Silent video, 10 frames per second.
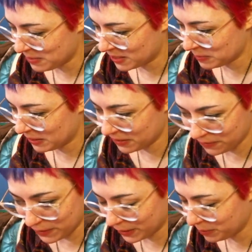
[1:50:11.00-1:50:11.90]
me
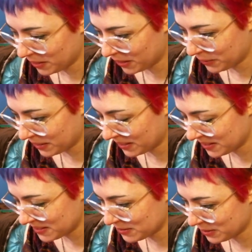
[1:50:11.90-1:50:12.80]
confirm that I want to end the
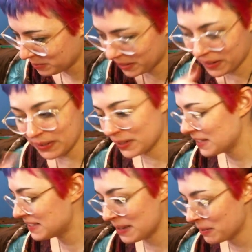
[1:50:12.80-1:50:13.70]
stream. Like, I already
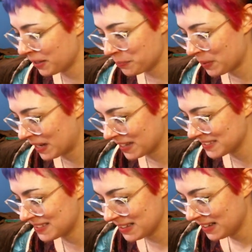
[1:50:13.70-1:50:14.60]
said my goodbyes.
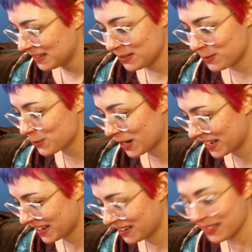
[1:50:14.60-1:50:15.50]
Don't drag it out.